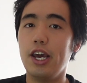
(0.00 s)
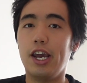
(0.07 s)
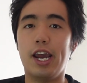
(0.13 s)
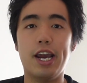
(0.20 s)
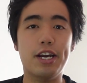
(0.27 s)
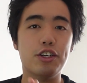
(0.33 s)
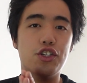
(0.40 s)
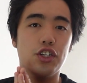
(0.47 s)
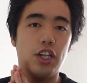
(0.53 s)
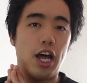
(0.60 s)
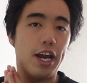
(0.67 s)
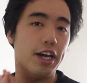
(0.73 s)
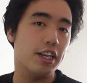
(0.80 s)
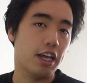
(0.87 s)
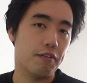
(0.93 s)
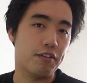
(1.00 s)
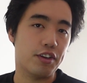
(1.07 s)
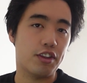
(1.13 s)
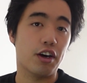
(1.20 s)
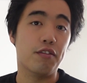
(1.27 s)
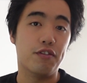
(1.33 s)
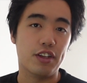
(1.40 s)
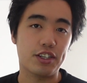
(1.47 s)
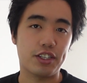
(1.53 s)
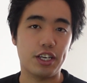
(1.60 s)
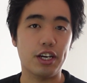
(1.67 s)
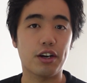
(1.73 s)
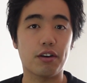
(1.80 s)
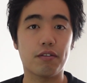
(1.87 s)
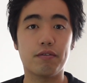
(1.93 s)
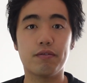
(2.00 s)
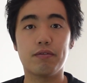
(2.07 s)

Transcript: and July 11th of this year.